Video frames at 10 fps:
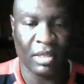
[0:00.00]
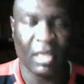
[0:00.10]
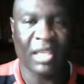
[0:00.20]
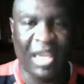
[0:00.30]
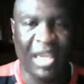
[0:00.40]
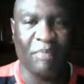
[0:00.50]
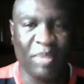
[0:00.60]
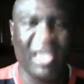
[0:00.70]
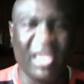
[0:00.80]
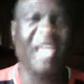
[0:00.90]
can
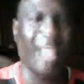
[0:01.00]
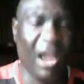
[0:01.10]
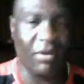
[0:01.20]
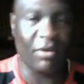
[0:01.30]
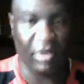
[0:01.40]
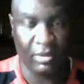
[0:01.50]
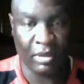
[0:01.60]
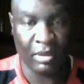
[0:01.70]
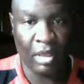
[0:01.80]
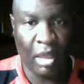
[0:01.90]
be in error.
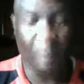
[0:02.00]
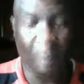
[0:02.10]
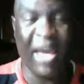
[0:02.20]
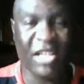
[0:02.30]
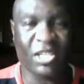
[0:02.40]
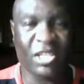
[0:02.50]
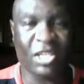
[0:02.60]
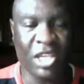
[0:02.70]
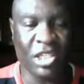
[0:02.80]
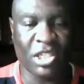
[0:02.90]
Master
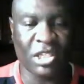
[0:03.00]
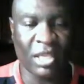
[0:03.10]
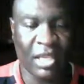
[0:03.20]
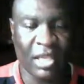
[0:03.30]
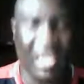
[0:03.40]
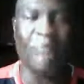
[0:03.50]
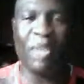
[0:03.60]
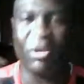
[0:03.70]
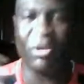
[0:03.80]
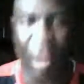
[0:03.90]
teachers can
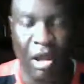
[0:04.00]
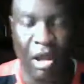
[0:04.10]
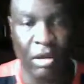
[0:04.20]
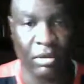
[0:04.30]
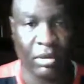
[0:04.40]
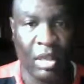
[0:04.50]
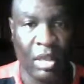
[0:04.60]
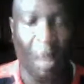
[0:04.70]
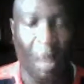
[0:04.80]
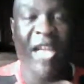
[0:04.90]
be wrong.
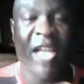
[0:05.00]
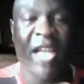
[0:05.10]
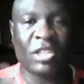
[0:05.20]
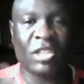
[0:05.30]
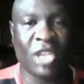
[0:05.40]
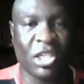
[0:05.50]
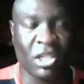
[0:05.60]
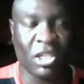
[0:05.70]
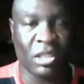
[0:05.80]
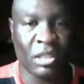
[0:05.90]
Master
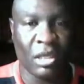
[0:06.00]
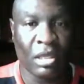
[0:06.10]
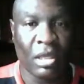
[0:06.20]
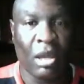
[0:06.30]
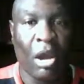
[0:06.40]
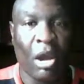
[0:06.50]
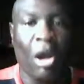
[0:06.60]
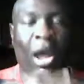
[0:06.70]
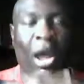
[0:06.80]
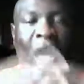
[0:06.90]
teachers
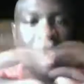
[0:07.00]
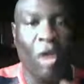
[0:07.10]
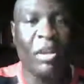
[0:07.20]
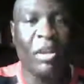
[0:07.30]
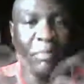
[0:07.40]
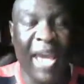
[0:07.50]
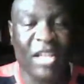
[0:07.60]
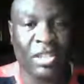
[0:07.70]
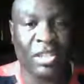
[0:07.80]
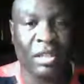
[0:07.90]
have only
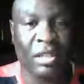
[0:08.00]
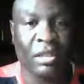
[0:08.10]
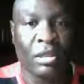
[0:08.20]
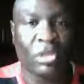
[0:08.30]
mastered to